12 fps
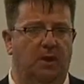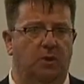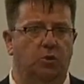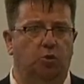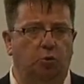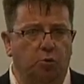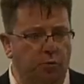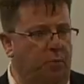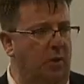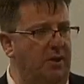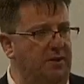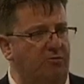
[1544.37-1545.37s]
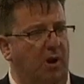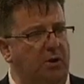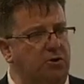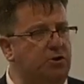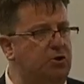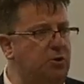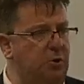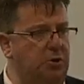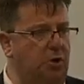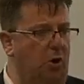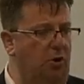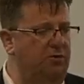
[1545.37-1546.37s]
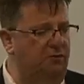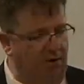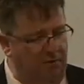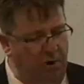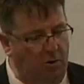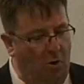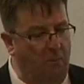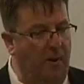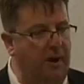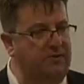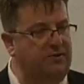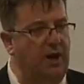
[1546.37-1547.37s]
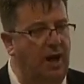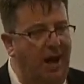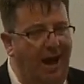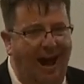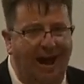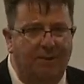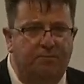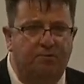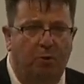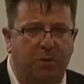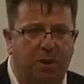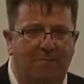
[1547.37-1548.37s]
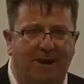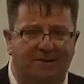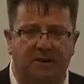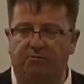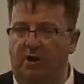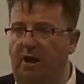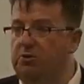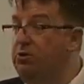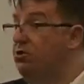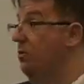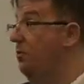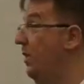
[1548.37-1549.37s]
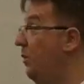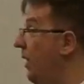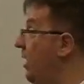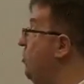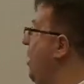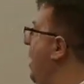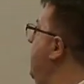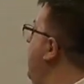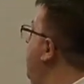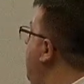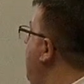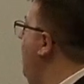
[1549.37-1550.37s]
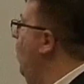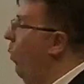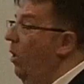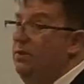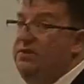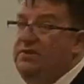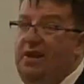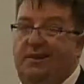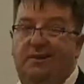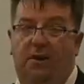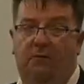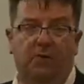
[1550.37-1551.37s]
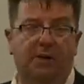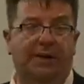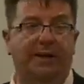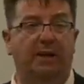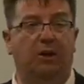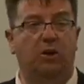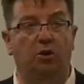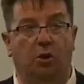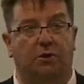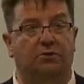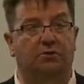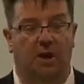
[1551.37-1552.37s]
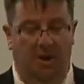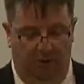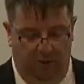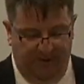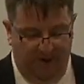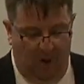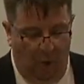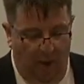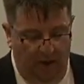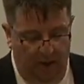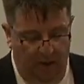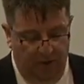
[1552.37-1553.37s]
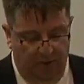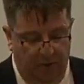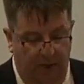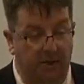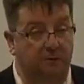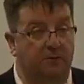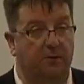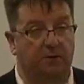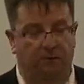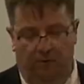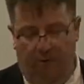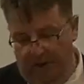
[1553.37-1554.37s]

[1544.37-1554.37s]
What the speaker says: turbulent relationship with God, very complex and problematic relationship between each other, was definitely not for someone to live forever.